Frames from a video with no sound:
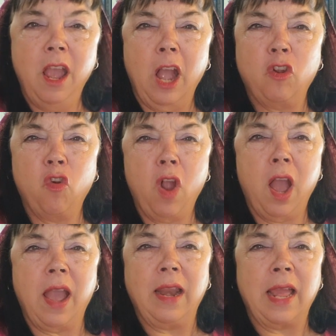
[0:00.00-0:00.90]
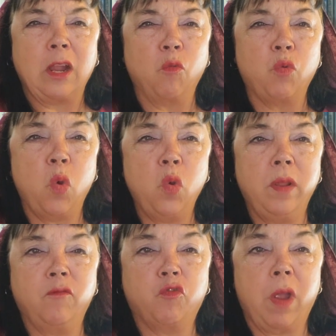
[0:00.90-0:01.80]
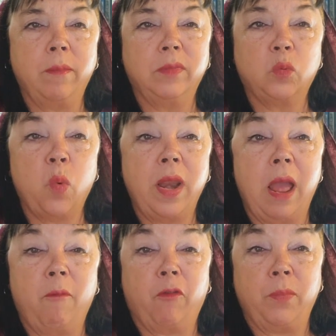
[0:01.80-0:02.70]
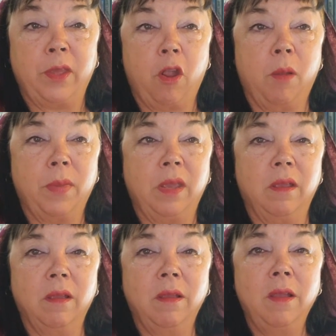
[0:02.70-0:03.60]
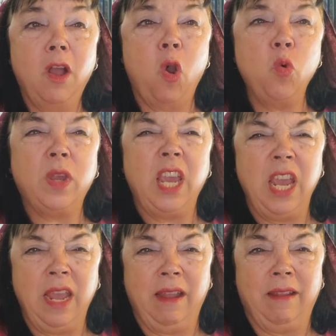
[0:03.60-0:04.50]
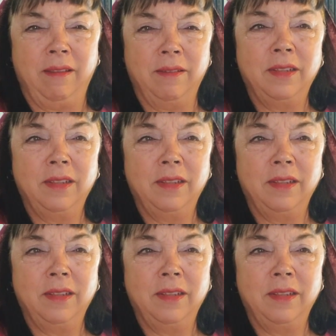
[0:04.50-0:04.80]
A cry like a roll of drums went up from the army. "O king,